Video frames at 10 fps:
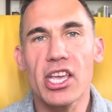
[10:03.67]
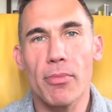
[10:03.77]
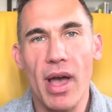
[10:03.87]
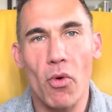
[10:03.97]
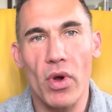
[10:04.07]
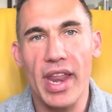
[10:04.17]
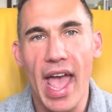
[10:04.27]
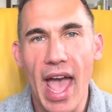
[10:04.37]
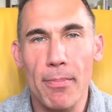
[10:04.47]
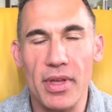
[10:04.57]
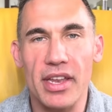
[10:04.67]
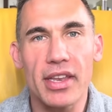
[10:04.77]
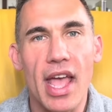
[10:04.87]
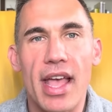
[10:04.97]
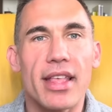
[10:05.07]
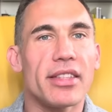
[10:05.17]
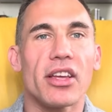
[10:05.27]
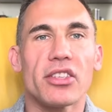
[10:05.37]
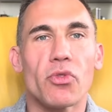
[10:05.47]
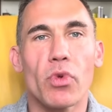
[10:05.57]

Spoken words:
about what happened that doesn't